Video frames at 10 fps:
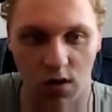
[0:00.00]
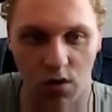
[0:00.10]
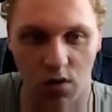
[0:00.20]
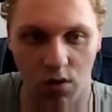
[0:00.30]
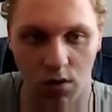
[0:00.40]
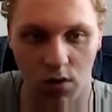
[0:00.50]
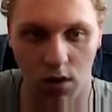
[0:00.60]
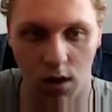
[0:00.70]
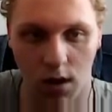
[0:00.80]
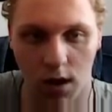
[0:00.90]

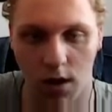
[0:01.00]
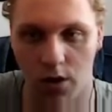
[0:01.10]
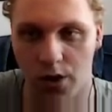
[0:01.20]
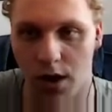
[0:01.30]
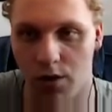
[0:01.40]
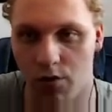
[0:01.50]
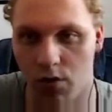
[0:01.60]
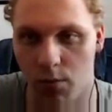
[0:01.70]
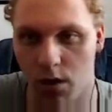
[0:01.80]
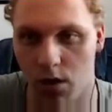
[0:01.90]

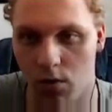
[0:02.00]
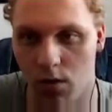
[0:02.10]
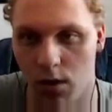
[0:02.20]
tantrum, you know.